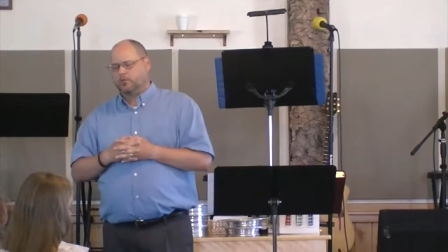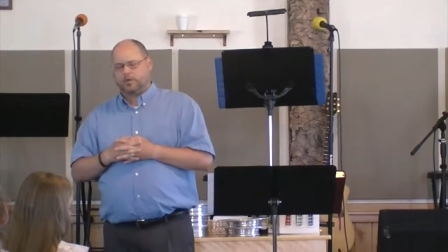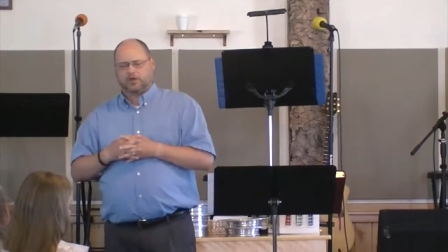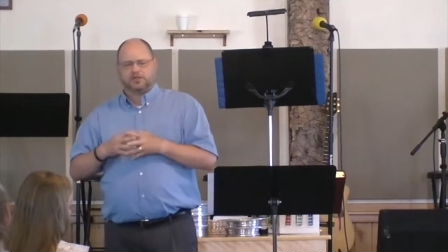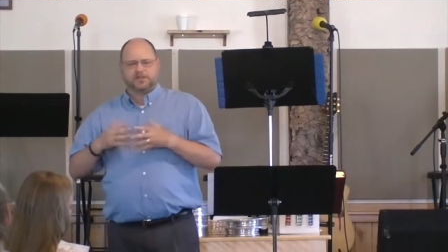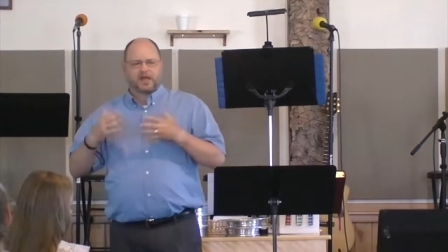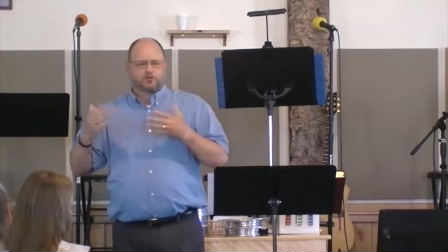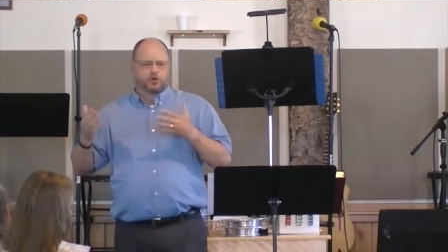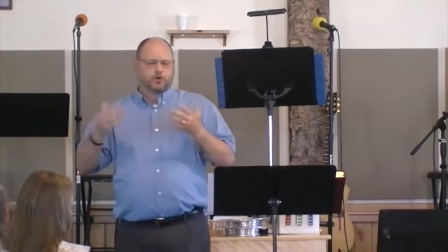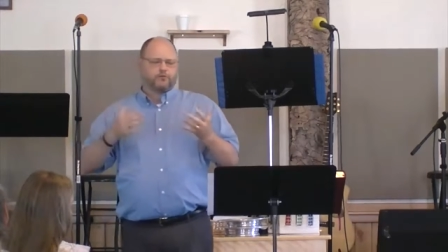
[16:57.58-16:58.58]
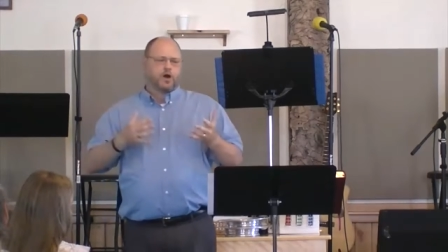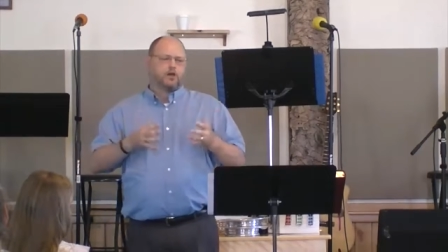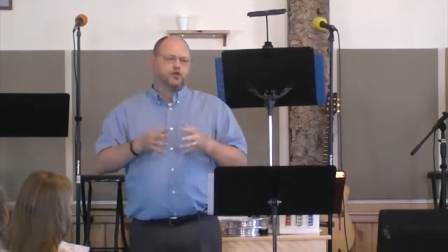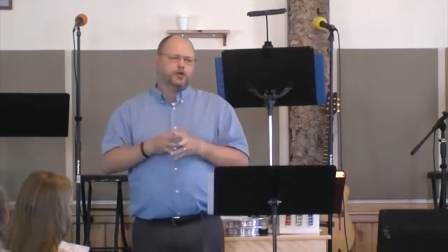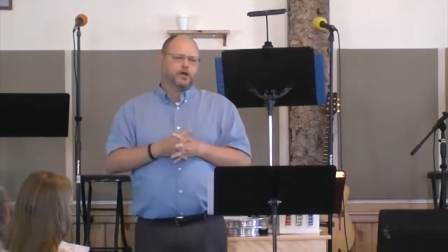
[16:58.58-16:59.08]
Because that's what our
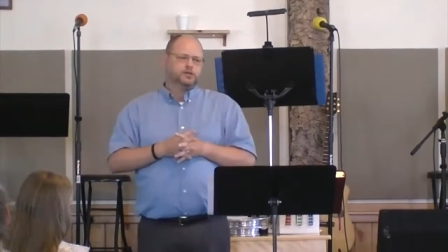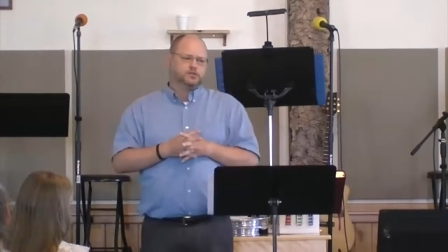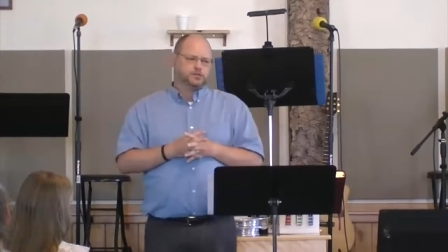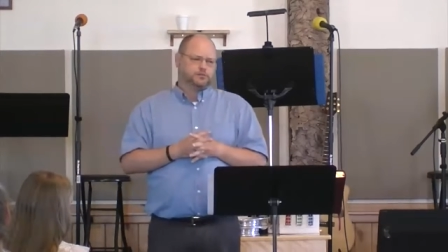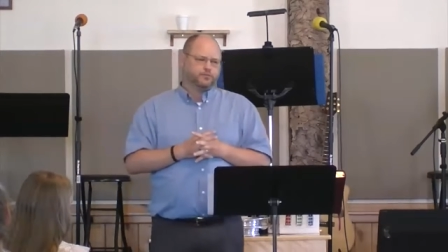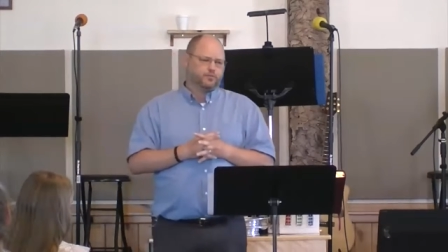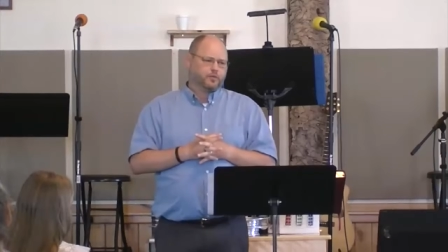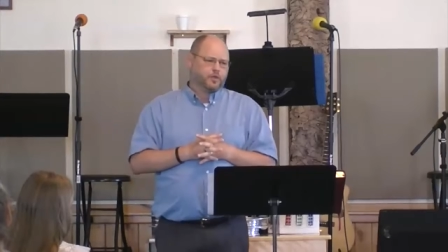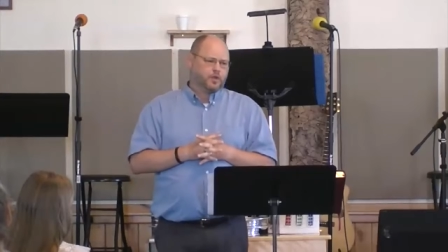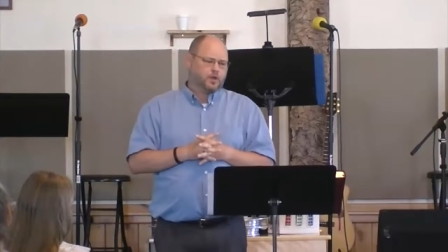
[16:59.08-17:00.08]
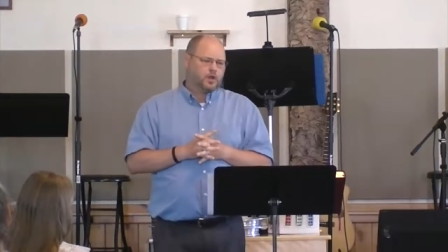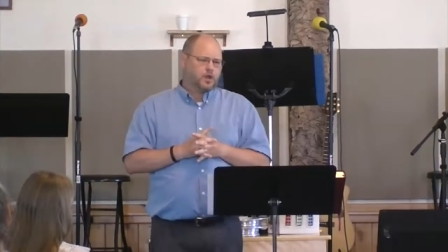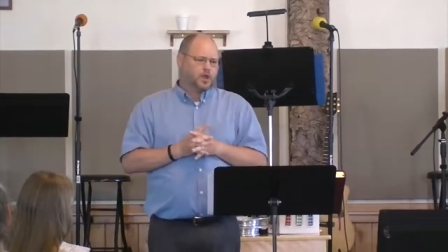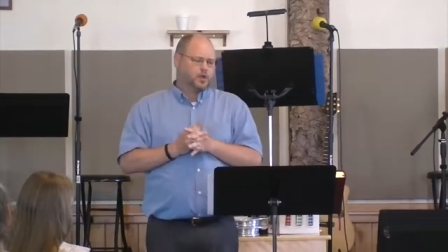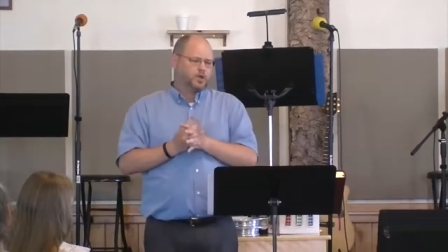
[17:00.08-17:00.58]
Father does.
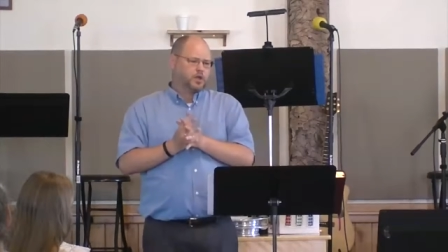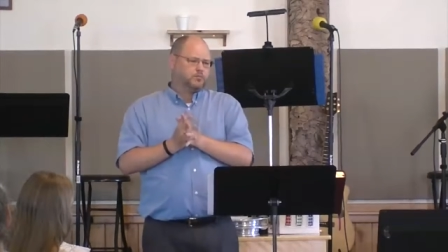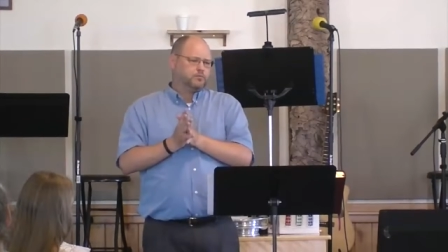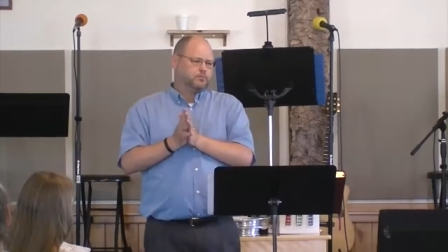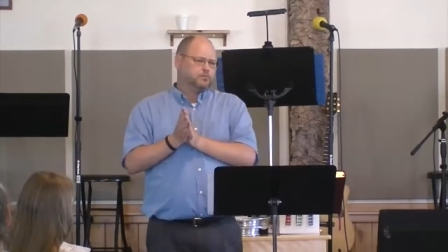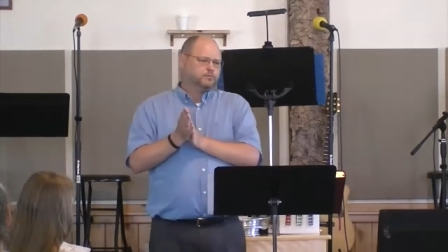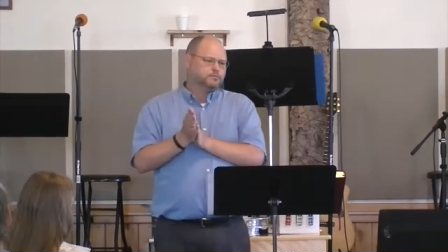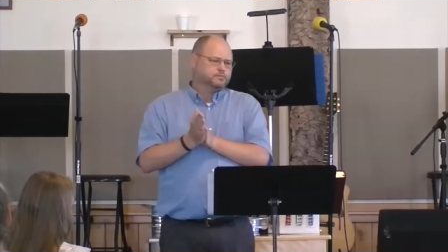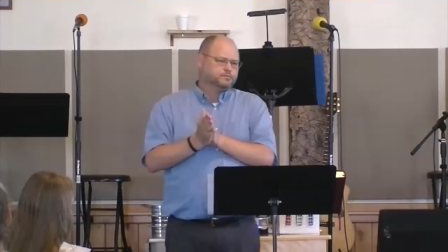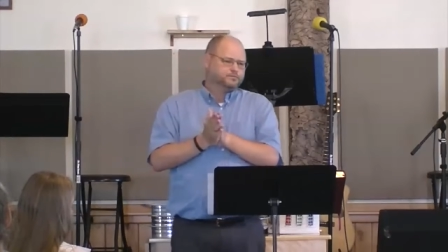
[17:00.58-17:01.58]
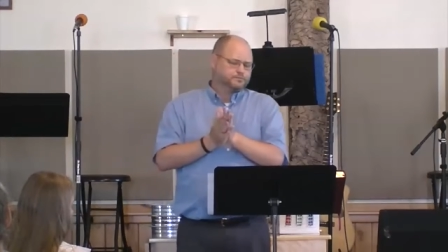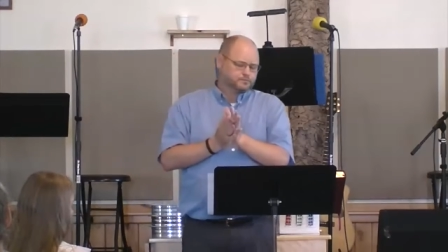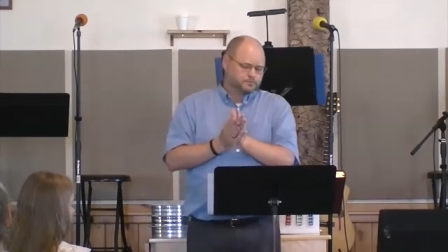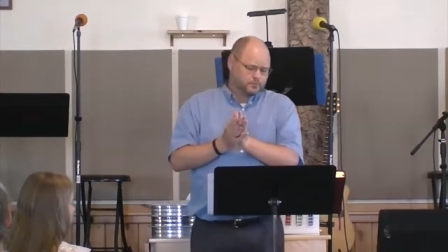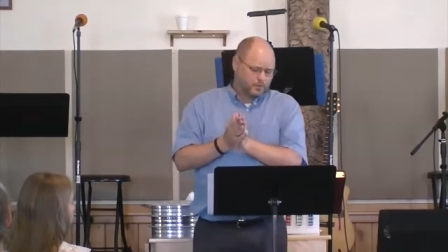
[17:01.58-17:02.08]
Amen.
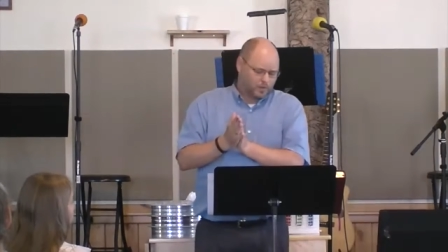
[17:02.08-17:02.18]
Amen.